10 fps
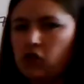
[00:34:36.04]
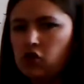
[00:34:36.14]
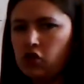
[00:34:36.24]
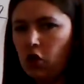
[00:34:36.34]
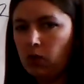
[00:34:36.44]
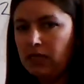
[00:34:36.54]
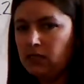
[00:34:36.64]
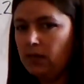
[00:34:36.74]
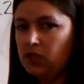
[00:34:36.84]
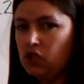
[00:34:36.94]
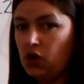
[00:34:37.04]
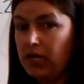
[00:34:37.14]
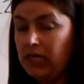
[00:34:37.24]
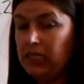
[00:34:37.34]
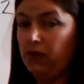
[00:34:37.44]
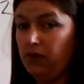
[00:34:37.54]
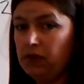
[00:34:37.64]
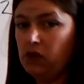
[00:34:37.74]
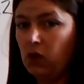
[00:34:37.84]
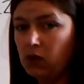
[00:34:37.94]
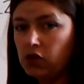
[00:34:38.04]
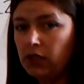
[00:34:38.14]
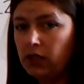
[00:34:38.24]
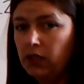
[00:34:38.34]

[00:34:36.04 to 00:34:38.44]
show and demonstrate a difference quotient.